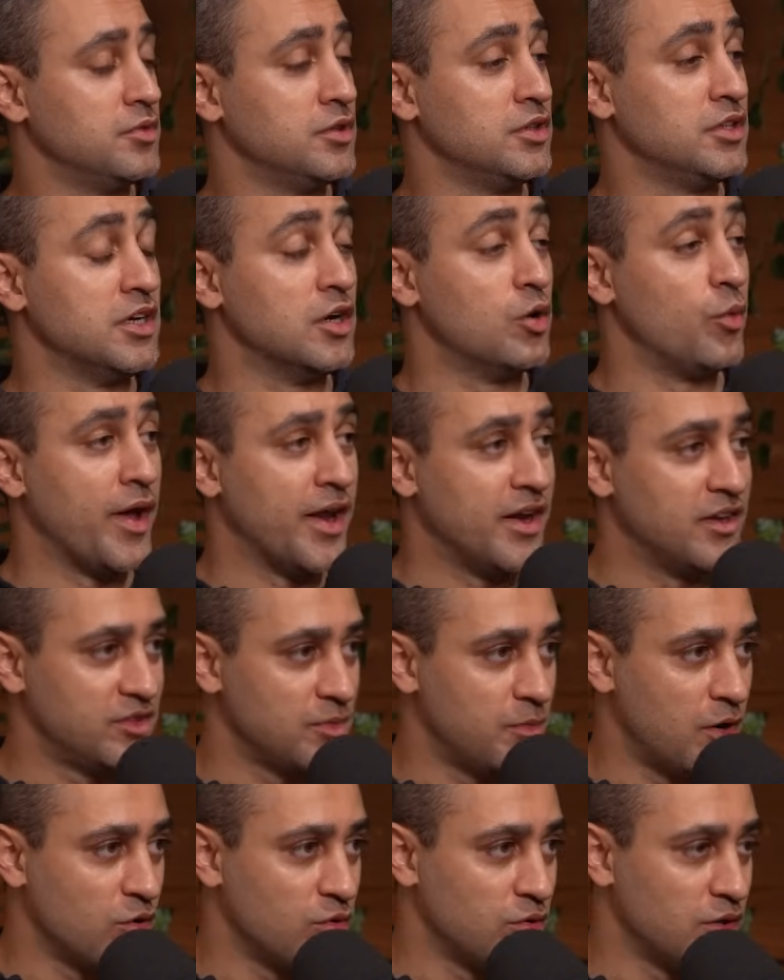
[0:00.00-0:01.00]
The awareness
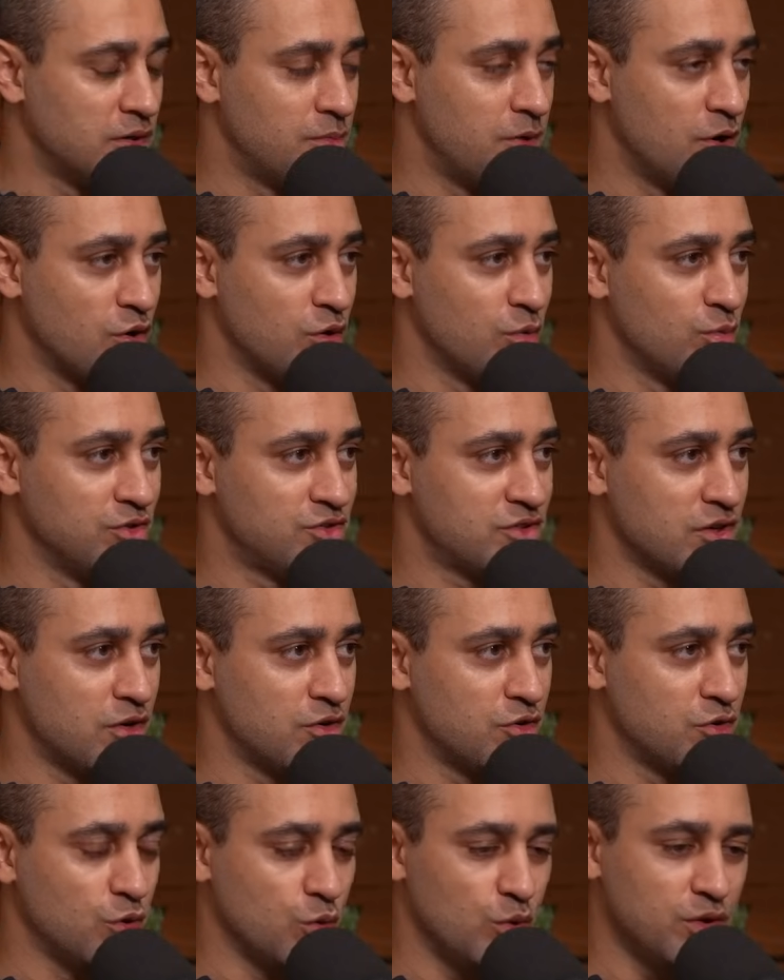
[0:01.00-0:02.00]
about it will
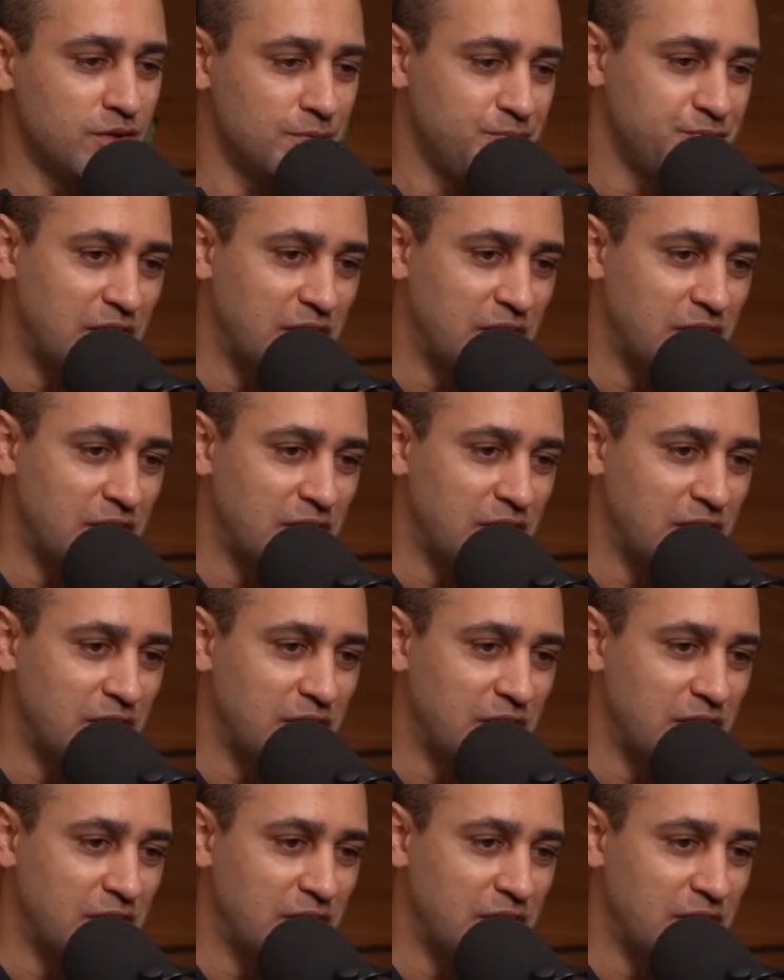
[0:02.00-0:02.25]
start to grow.